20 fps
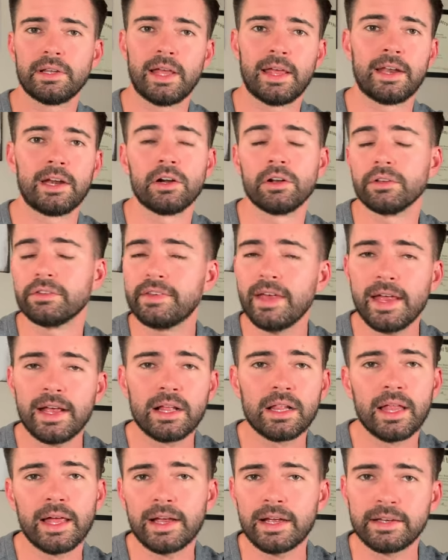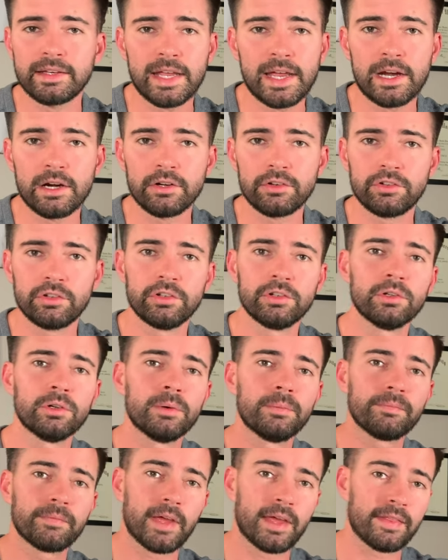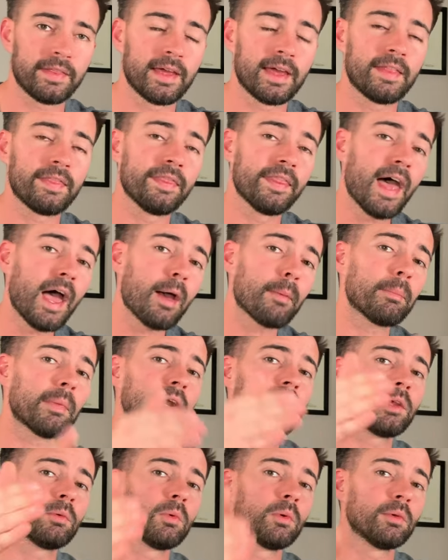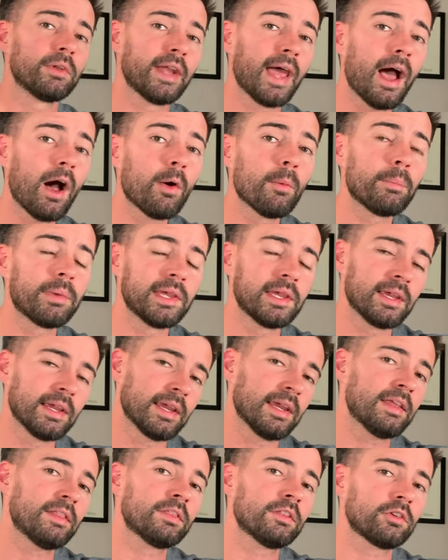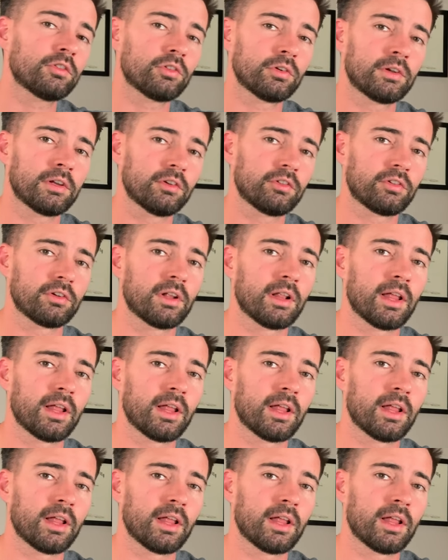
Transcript: And it'll take like a day or two, and then that money will now be in the traditional